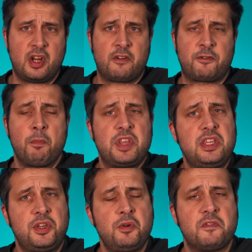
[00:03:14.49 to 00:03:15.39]
from the
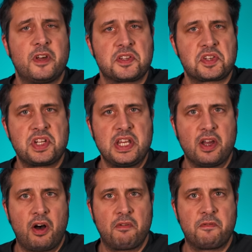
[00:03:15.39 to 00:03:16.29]
University
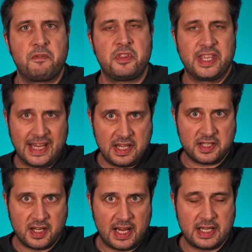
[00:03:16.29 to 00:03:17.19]
of the
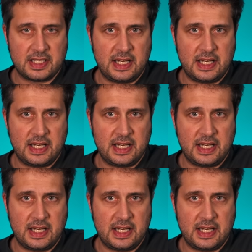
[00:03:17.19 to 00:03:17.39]
Internet.